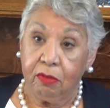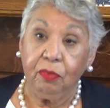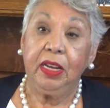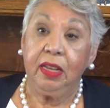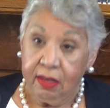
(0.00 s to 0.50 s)

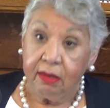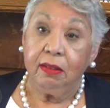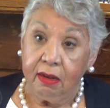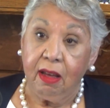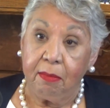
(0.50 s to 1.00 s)

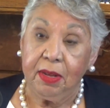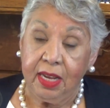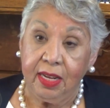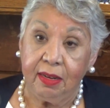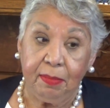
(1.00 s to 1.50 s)

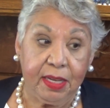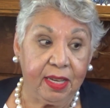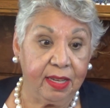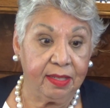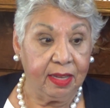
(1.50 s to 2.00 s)
re-nominated,
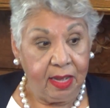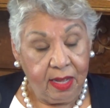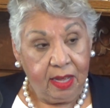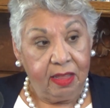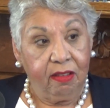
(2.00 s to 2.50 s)
because
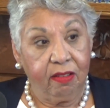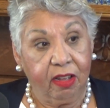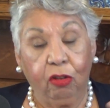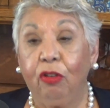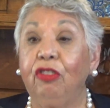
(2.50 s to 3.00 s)

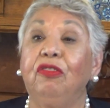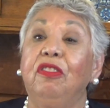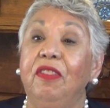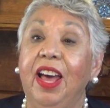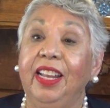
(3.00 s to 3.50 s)
the lawyers
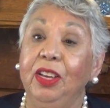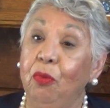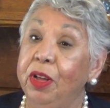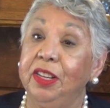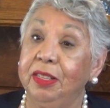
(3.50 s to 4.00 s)
from the Valley
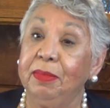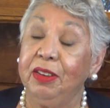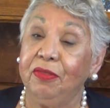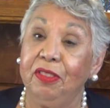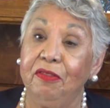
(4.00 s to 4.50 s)
wanted
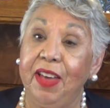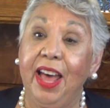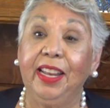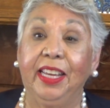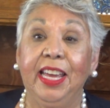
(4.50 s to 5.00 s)
somebody from the
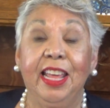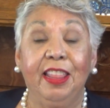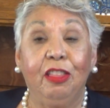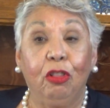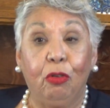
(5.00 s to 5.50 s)
Valley.
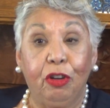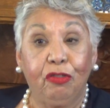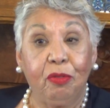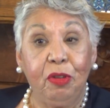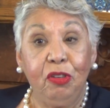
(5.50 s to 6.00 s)
The
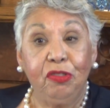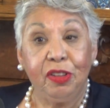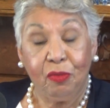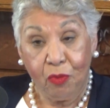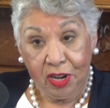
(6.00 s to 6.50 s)
lawyers from
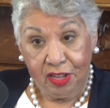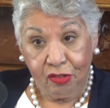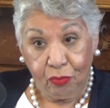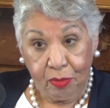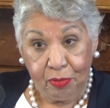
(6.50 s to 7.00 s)
Houston wanted
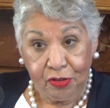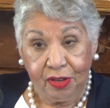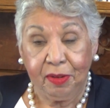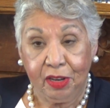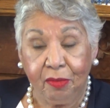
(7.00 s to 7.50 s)
this one,
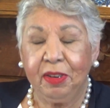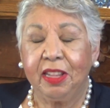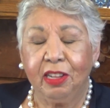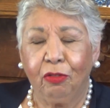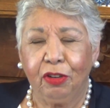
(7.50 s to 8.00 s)

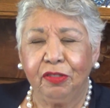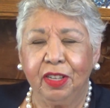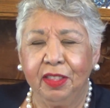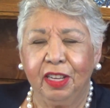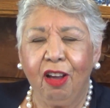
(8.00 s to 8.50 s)
not the lawyers,
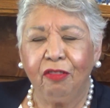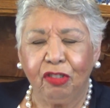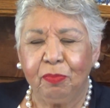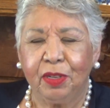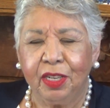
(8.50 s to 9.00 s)
the
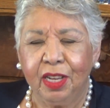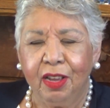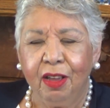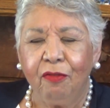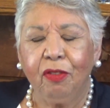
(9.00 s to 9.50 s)
congressman
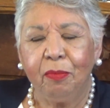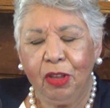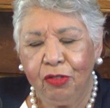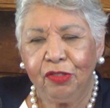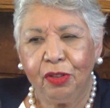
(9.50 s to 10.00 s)
from
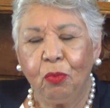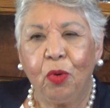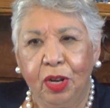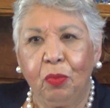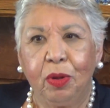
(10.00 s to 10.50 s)
Houston
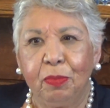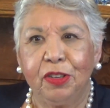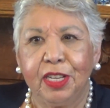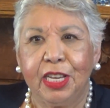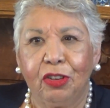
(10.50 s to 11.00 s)
wanted one
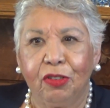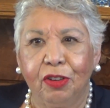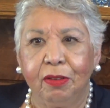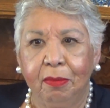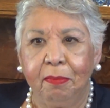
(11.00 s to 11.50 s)

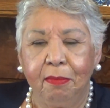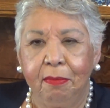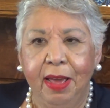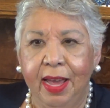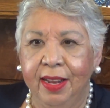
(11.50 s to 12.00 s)
particular
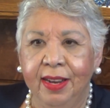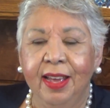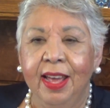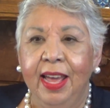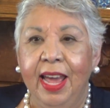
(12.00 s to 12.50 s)
man,
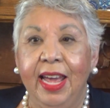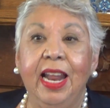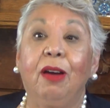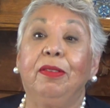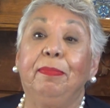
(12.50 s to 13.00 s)

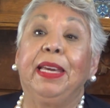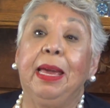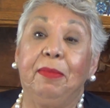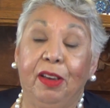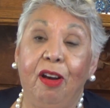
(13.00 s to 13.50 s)
and I
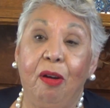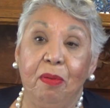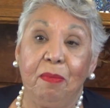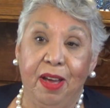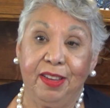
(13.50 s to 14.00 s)
became the
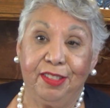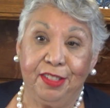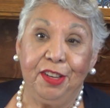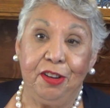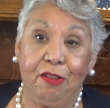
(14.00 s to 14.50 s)
compromise,